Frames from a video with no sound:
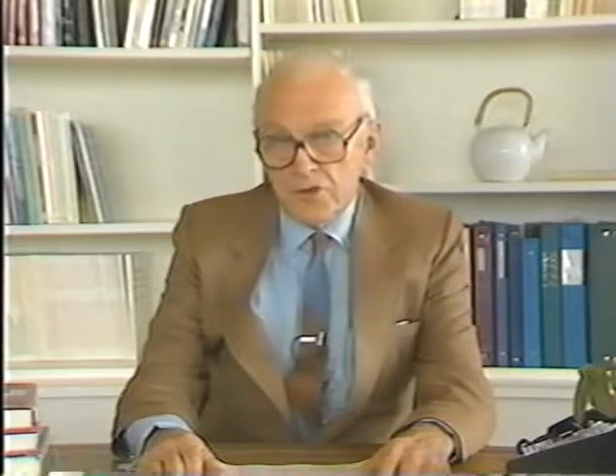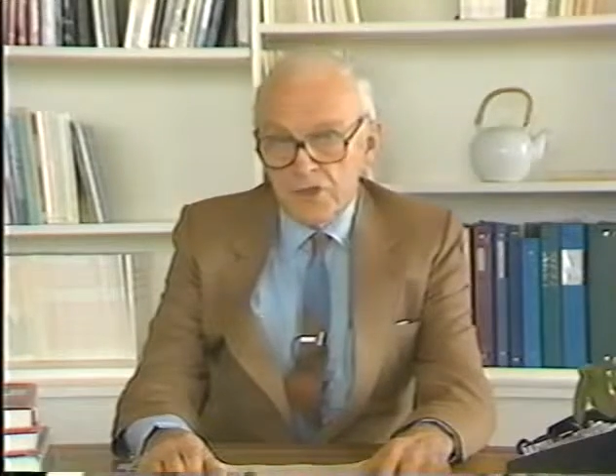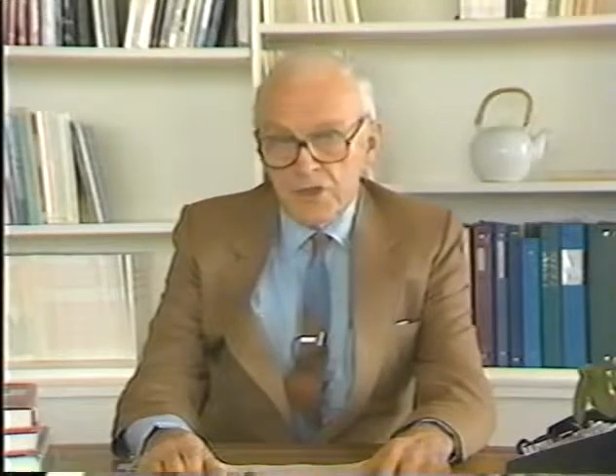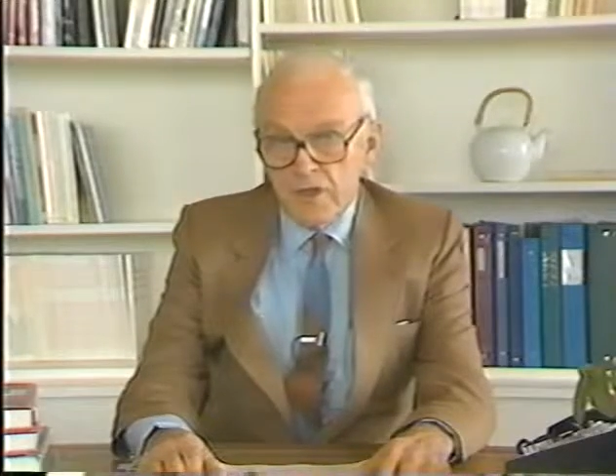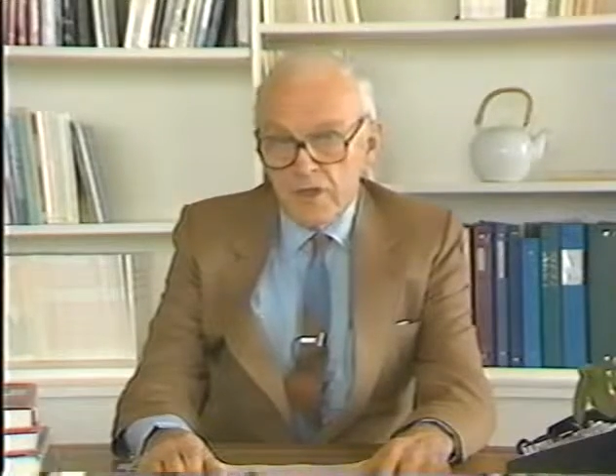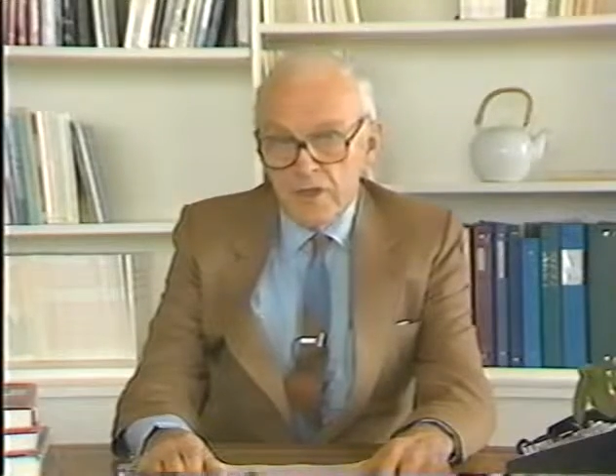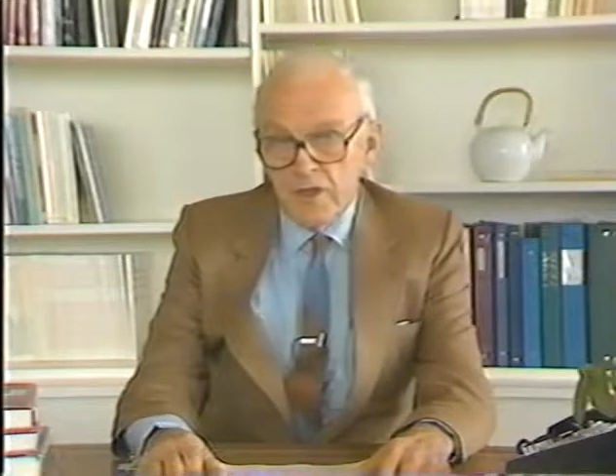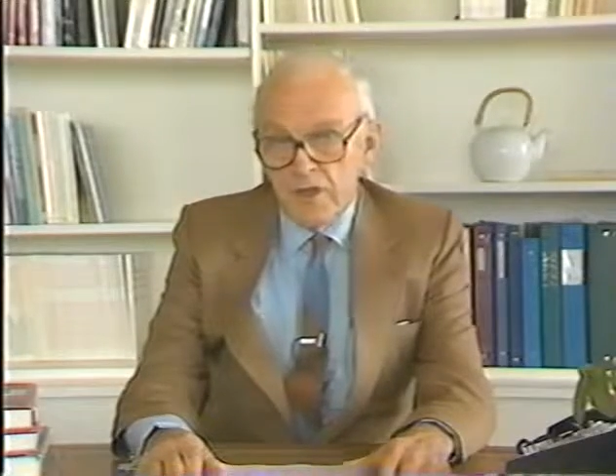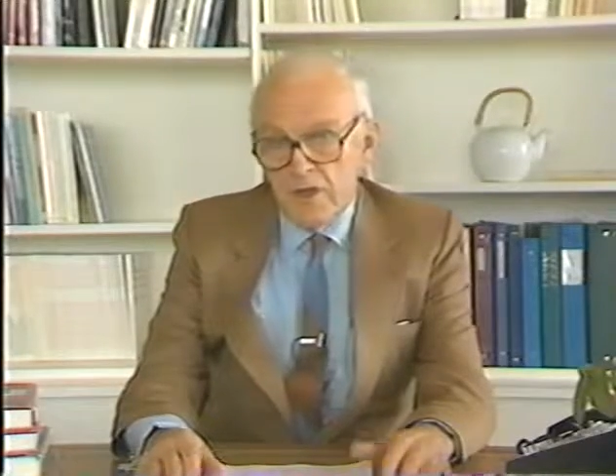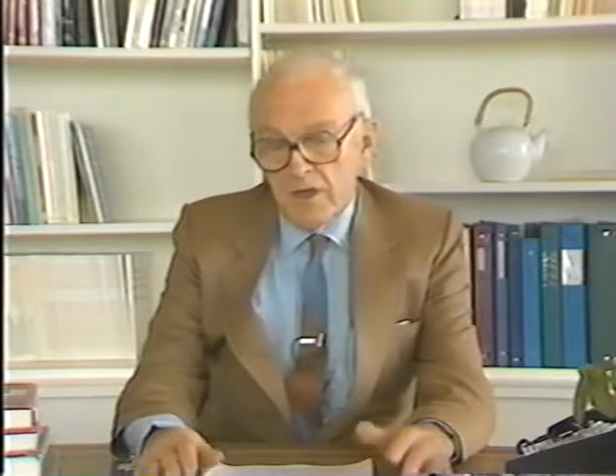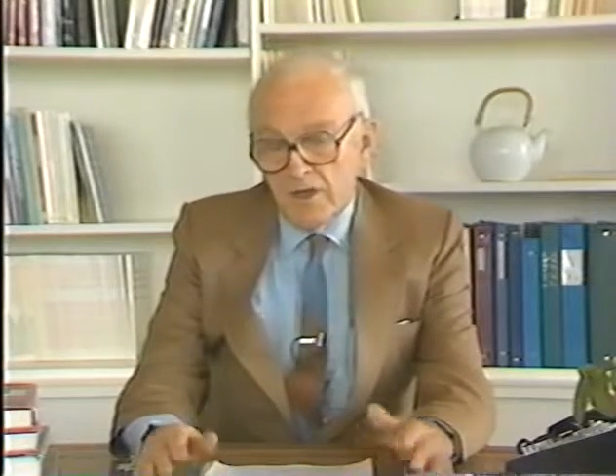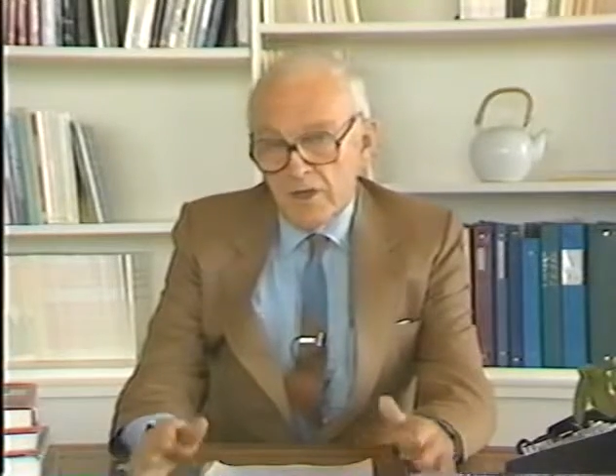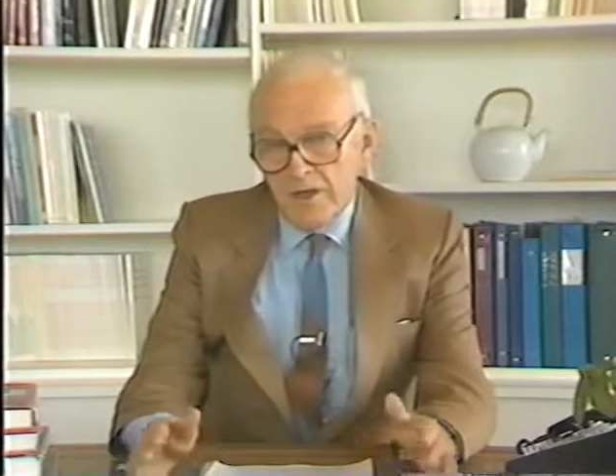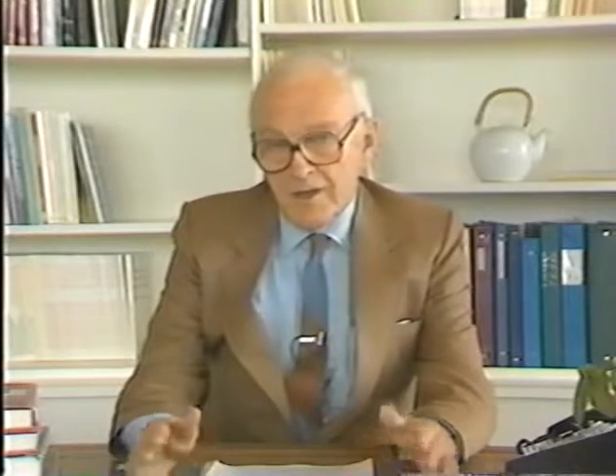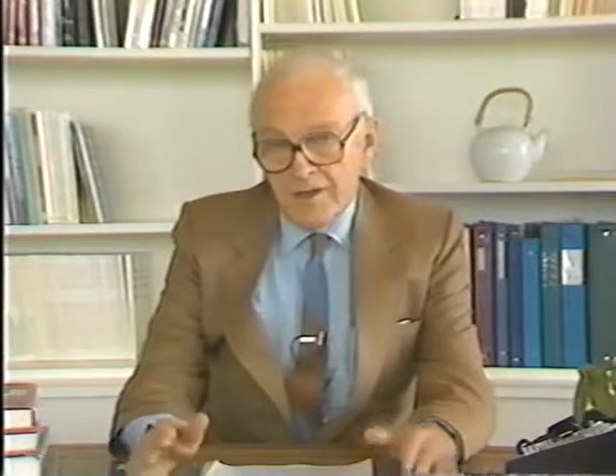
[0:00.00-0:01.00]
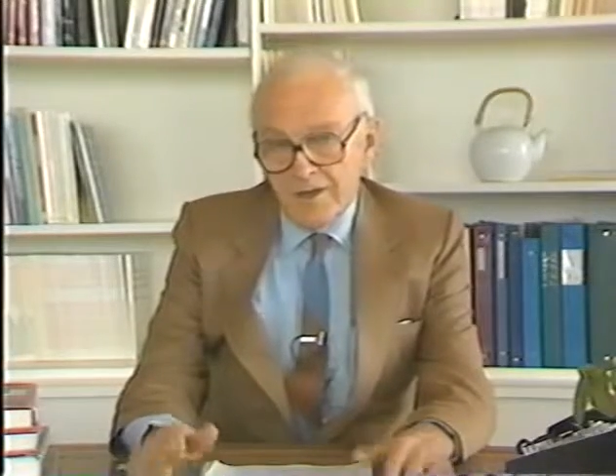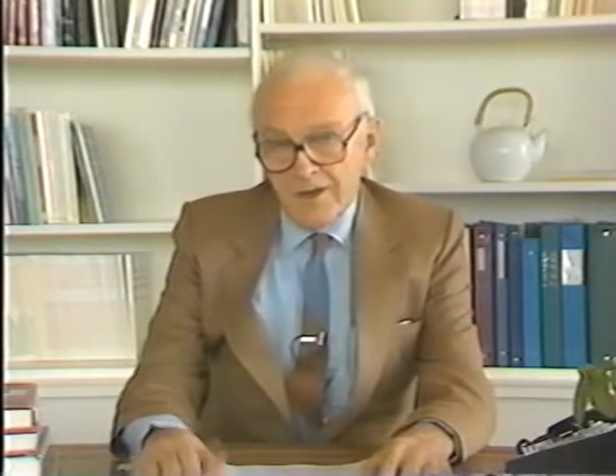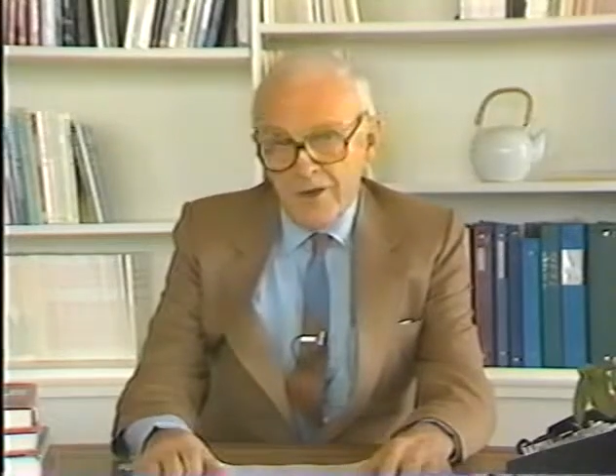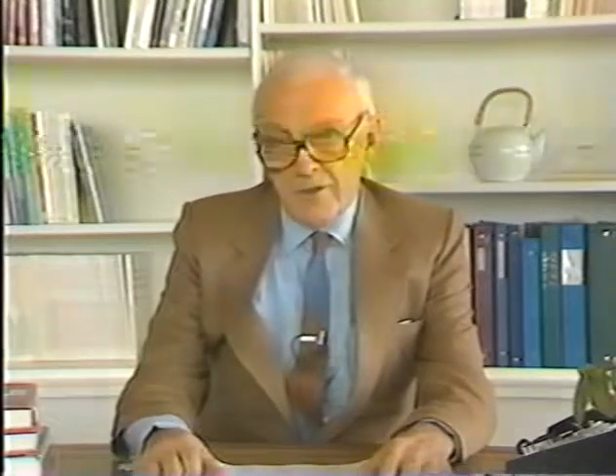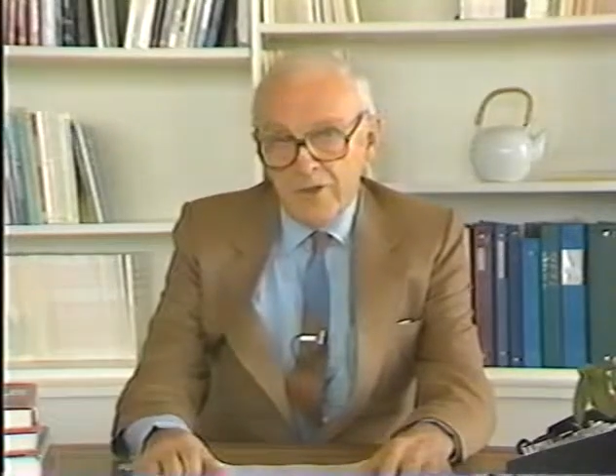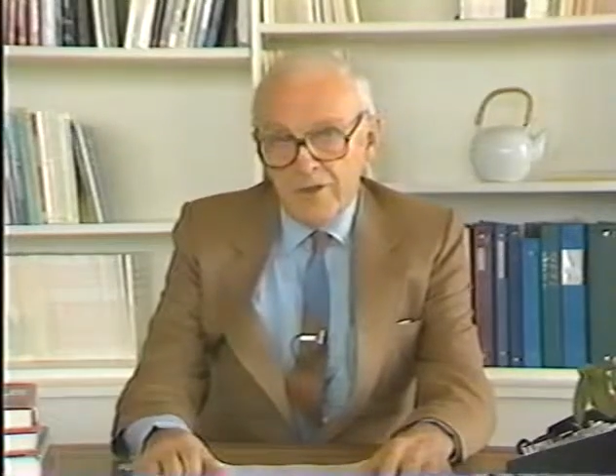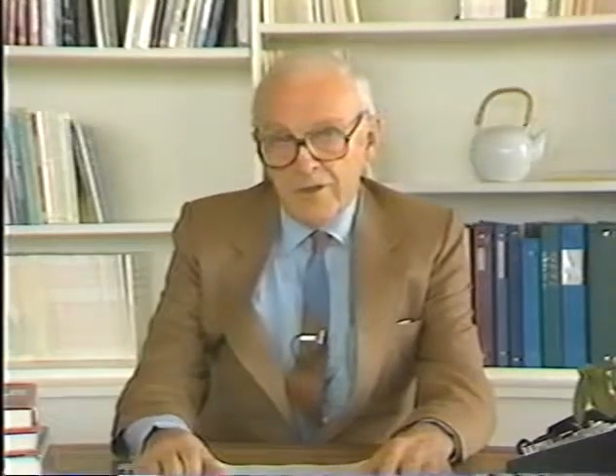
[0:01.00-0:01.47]
City,
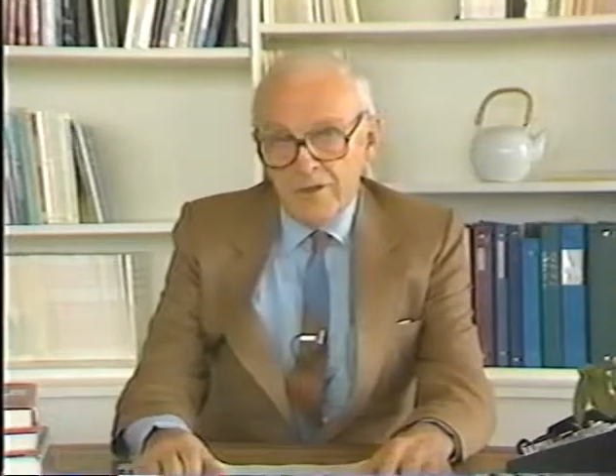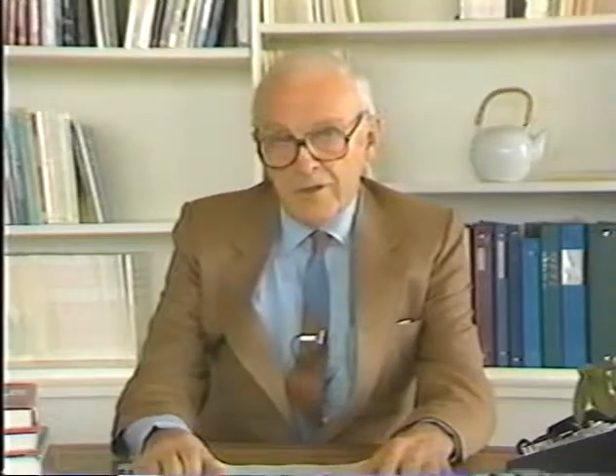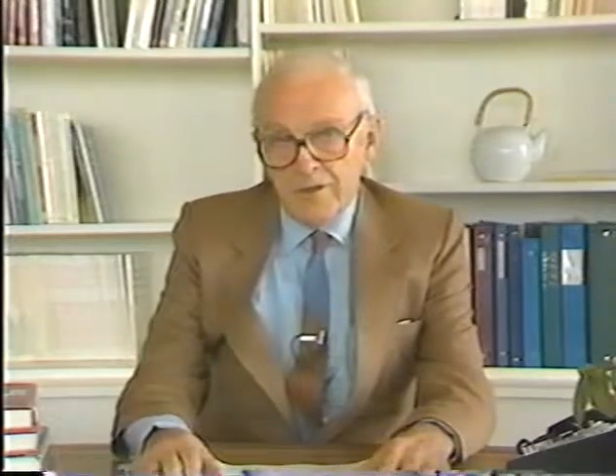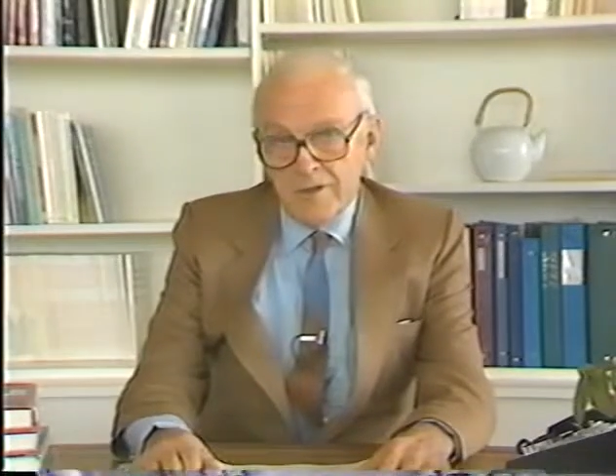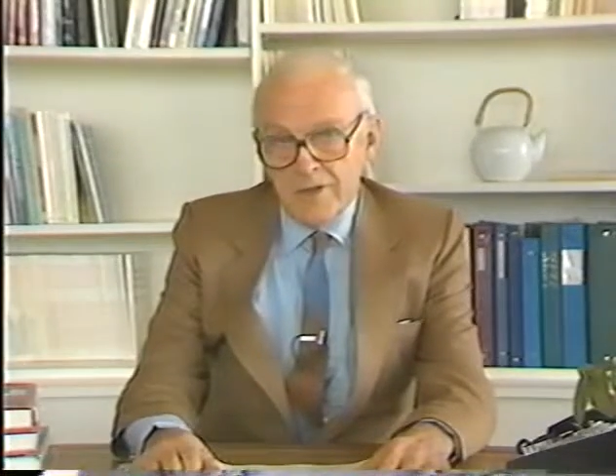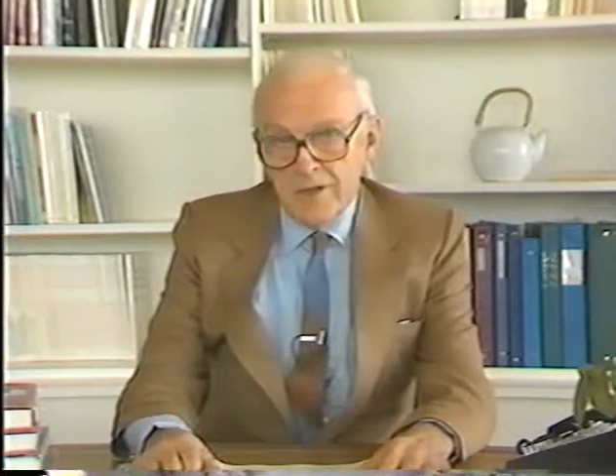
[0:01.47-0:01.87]
counting the